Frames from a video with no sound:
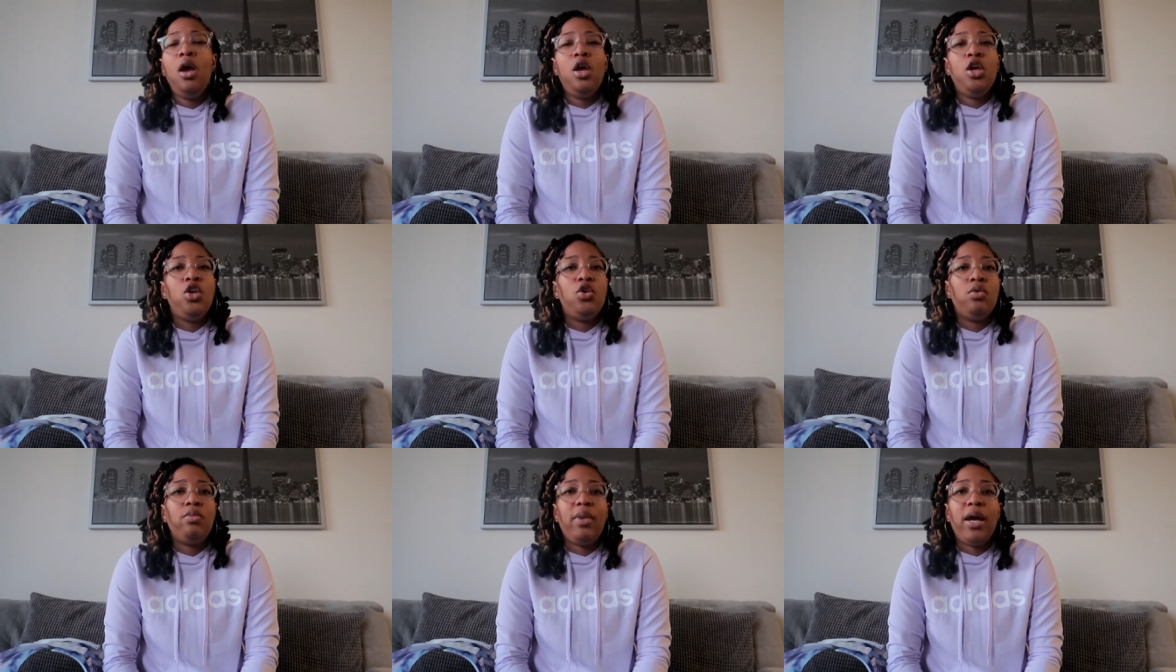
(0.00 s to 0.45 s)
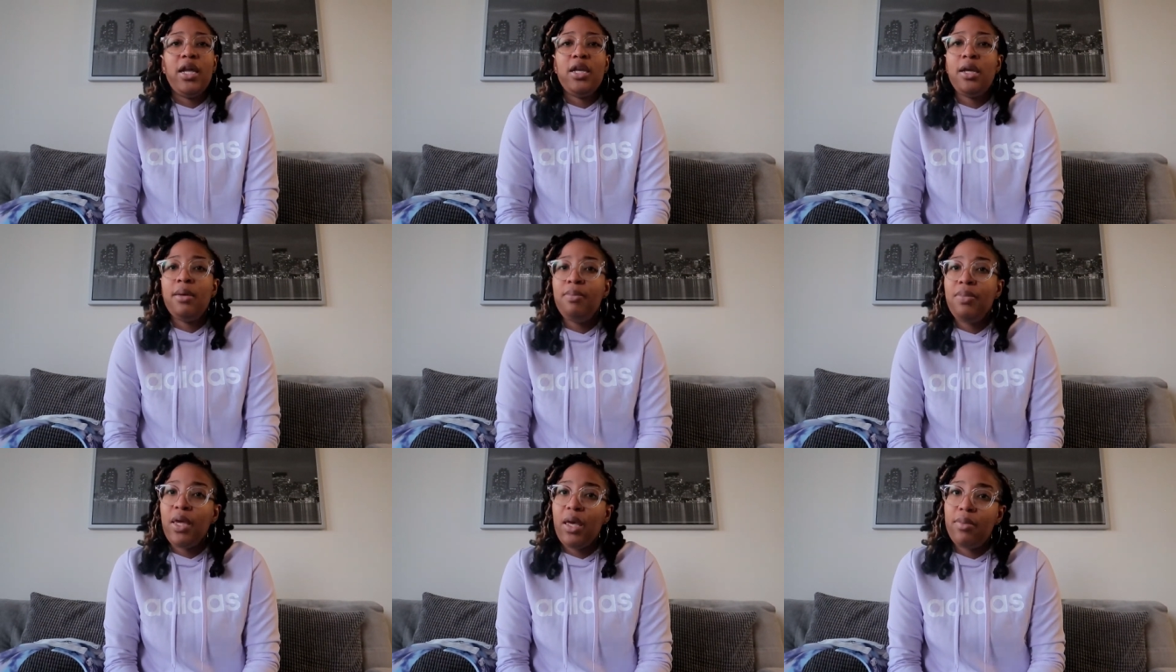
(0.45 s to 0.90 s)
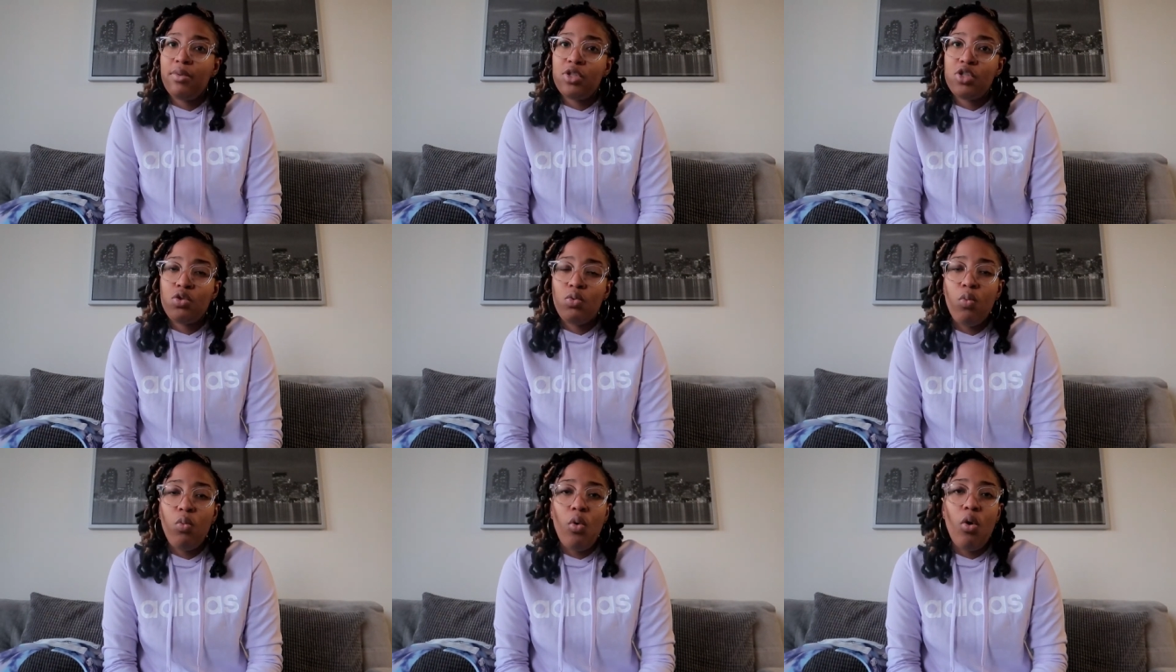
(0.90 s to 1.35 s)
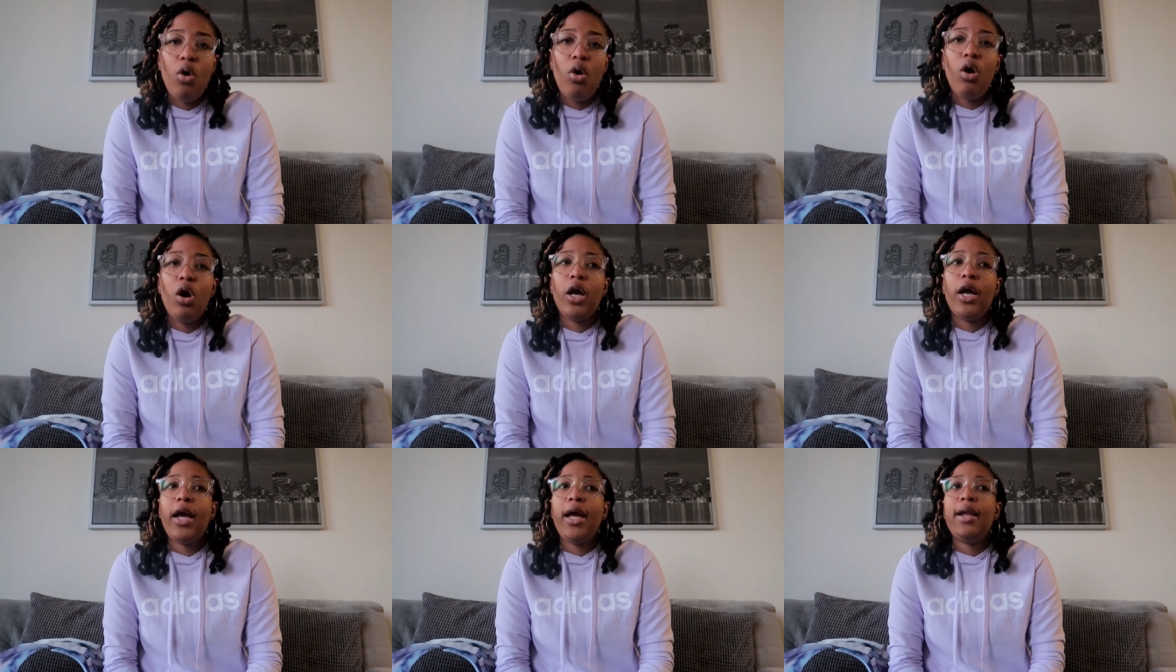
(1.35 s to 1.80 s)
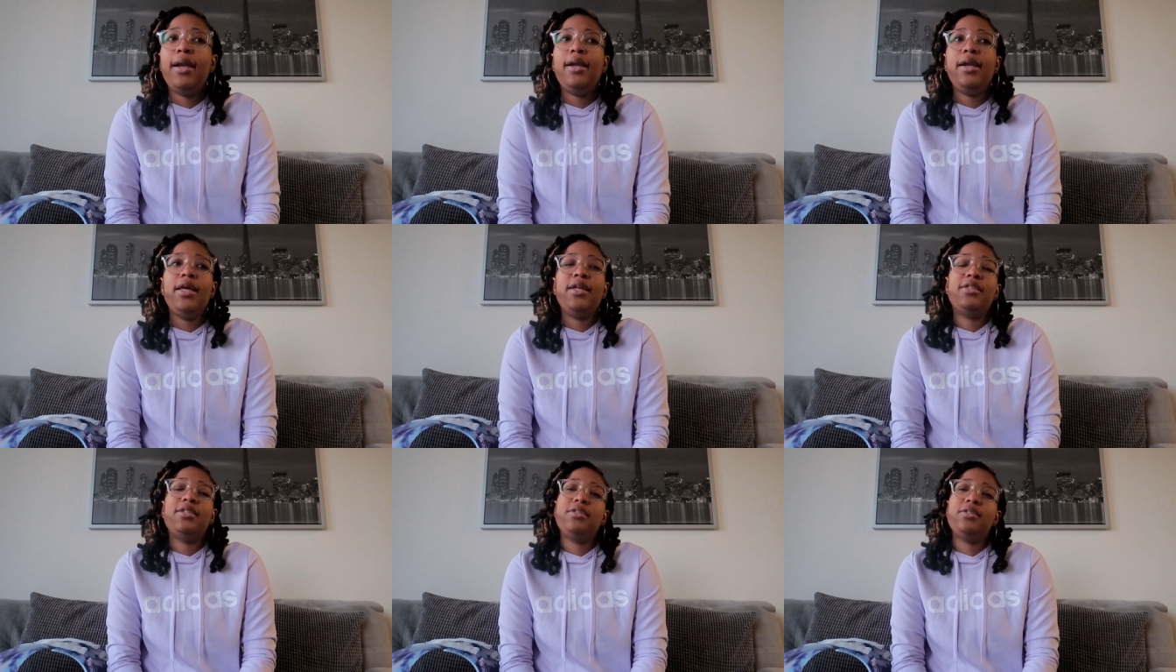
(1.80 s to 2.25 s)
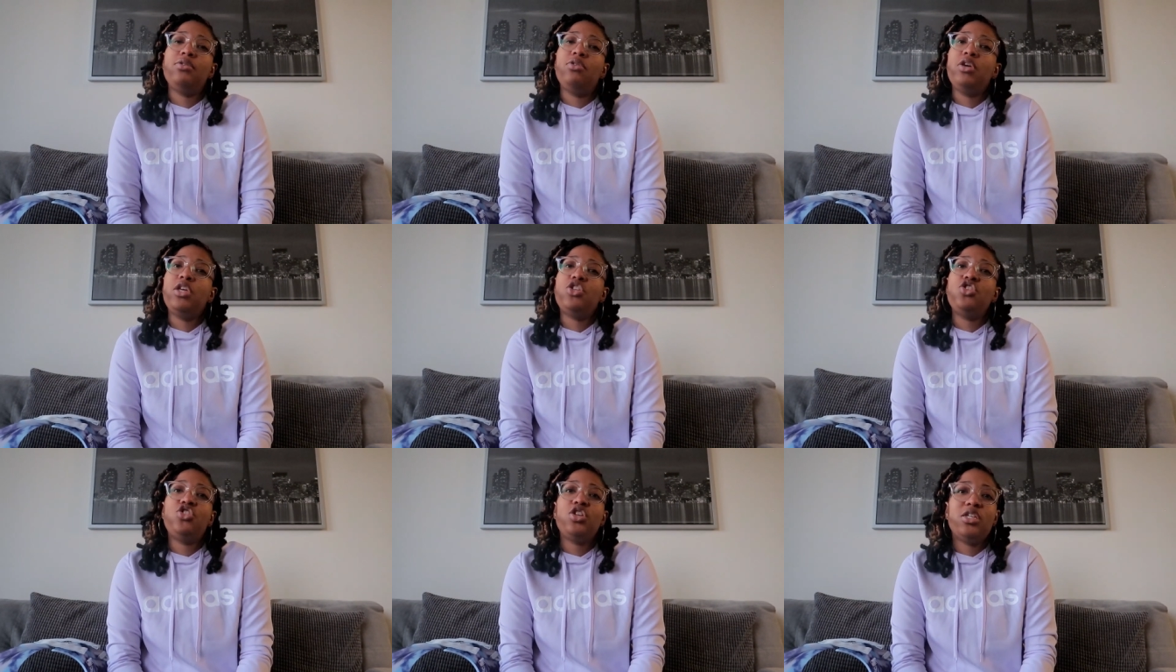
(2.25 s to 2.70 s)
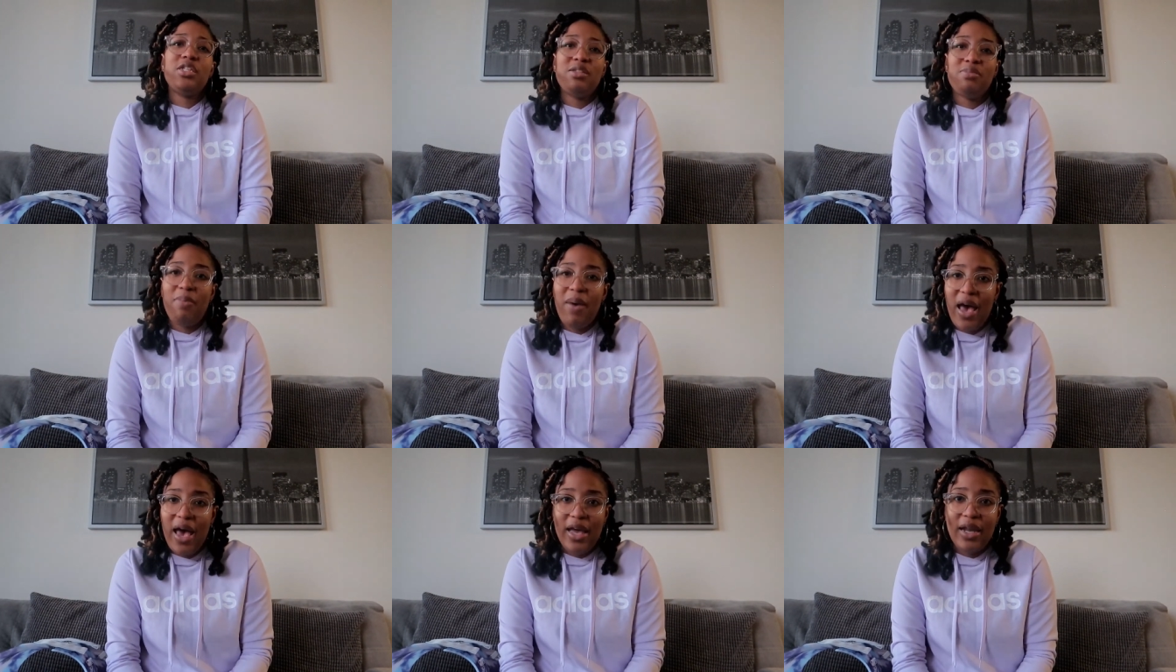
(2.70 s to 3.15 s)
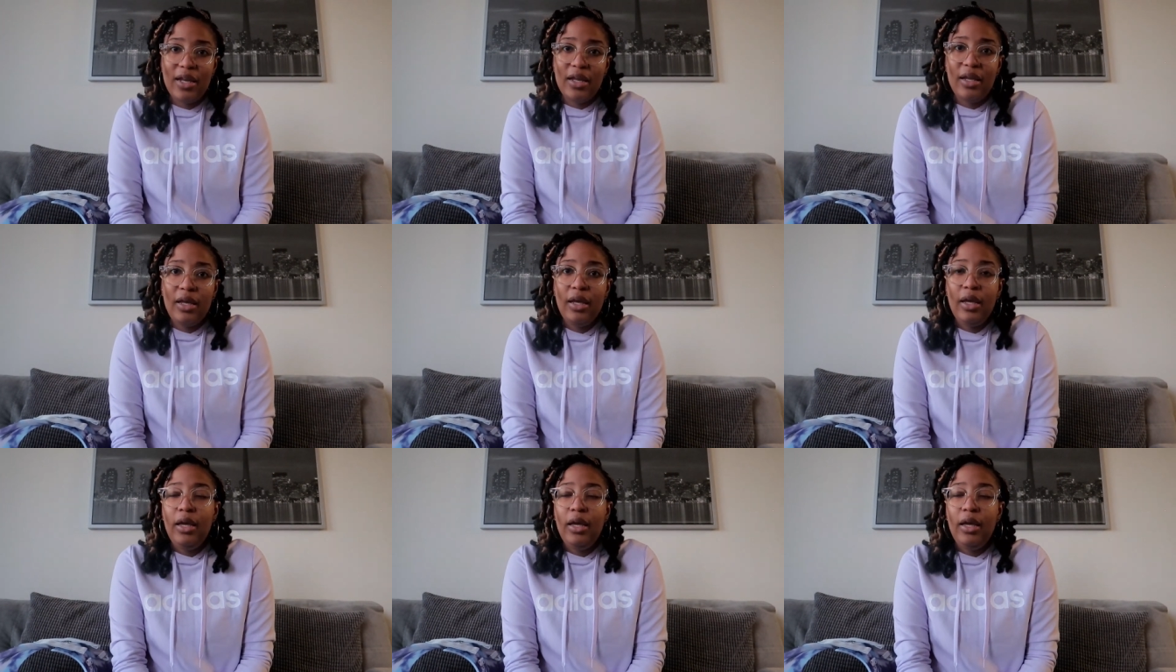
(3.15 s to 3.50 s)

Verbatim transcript: you might not be able to walk and it's so it's just bad